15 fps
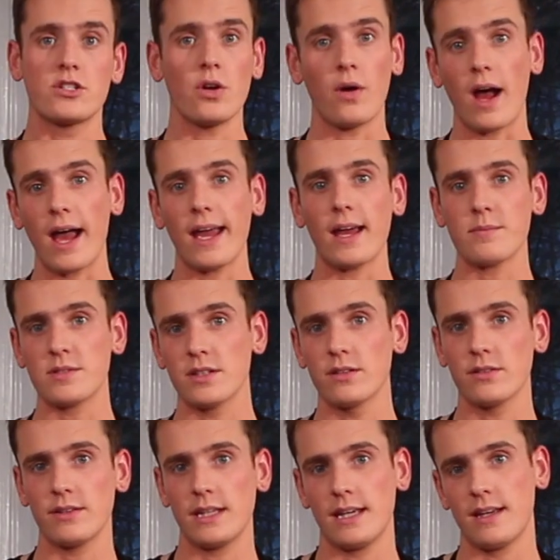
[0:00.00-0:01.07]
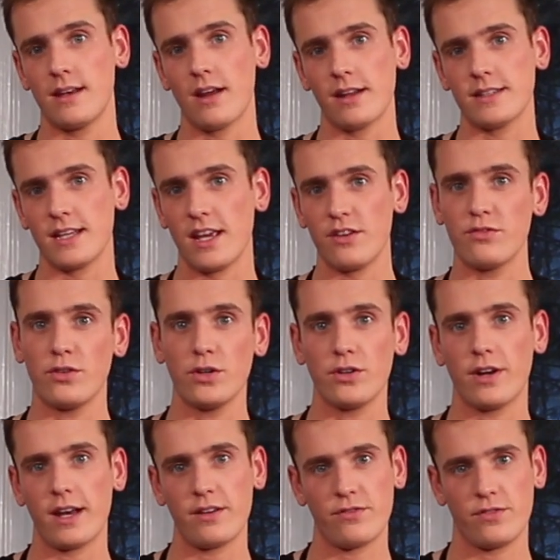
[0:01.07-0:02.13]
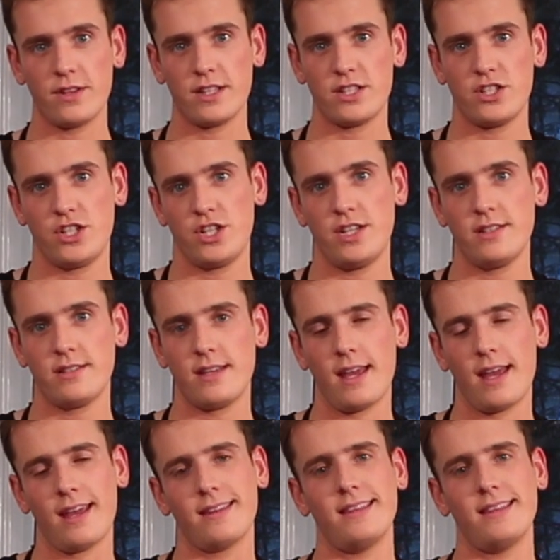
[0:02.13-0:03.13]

So I absolutely cannot take full credit for this cheesecake.